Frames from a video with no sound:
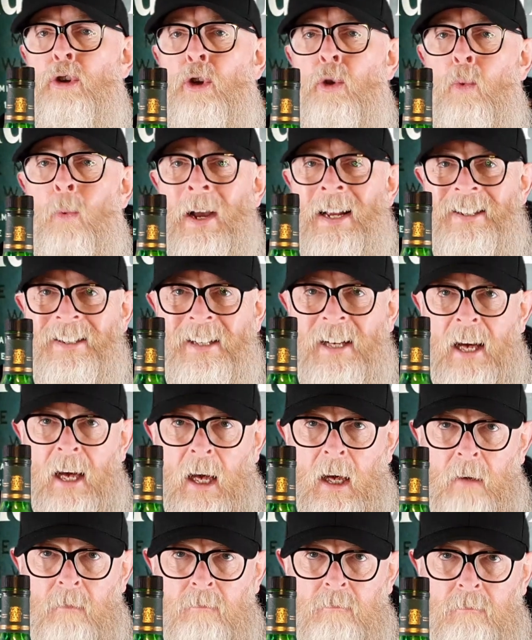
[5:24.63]
to
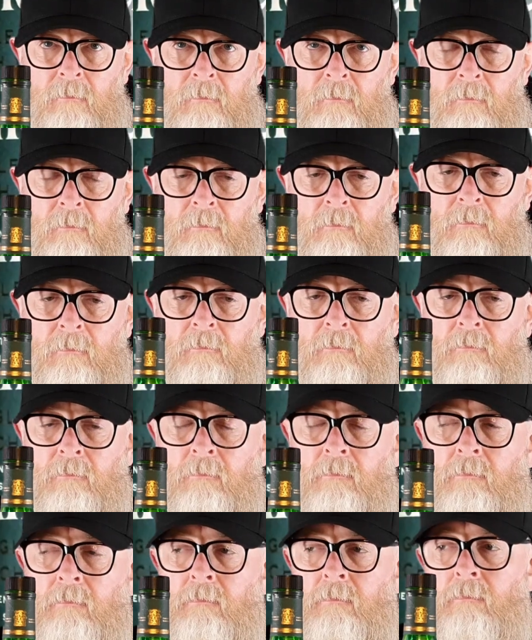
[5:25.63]
whiskey,
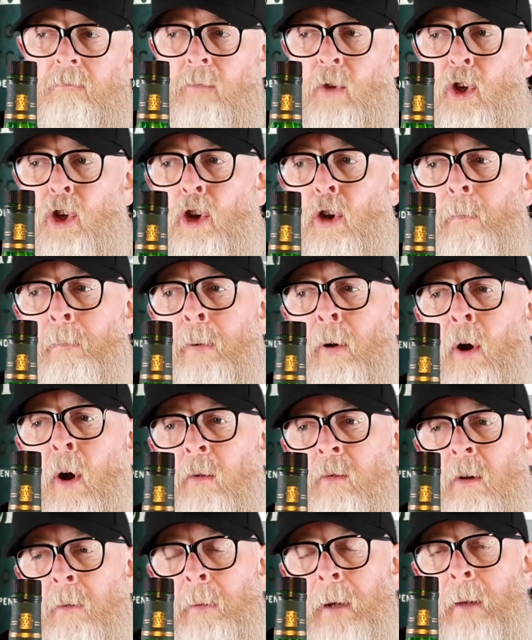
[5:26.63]
you've
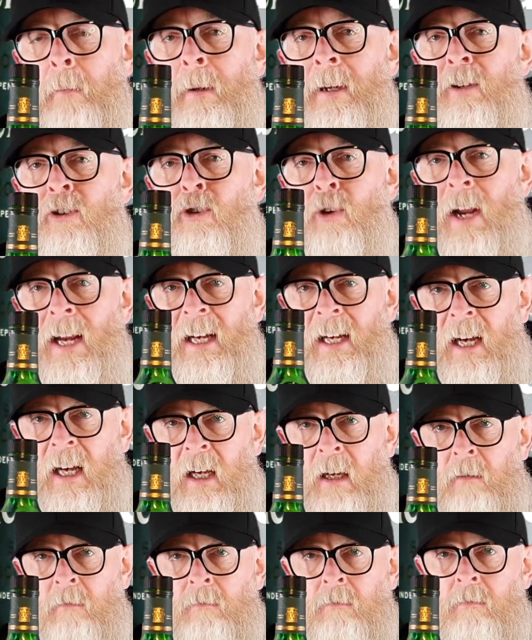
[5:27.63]
probably been
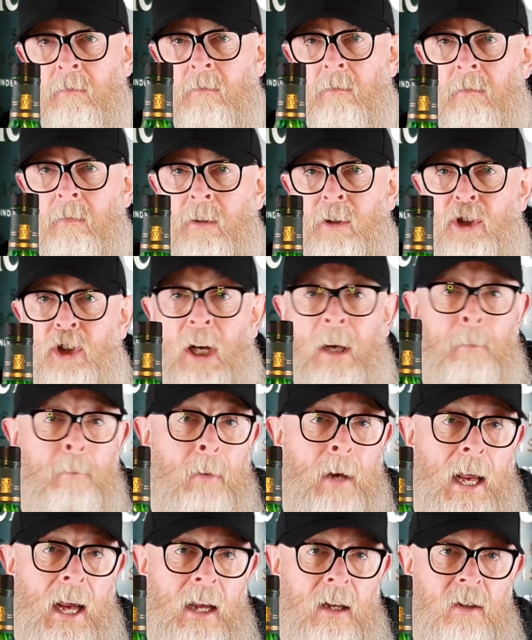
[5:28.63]
drinking cheap
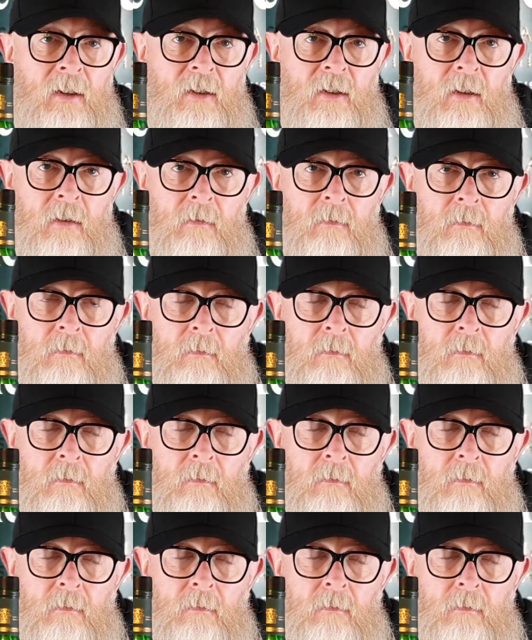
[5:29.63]
blends.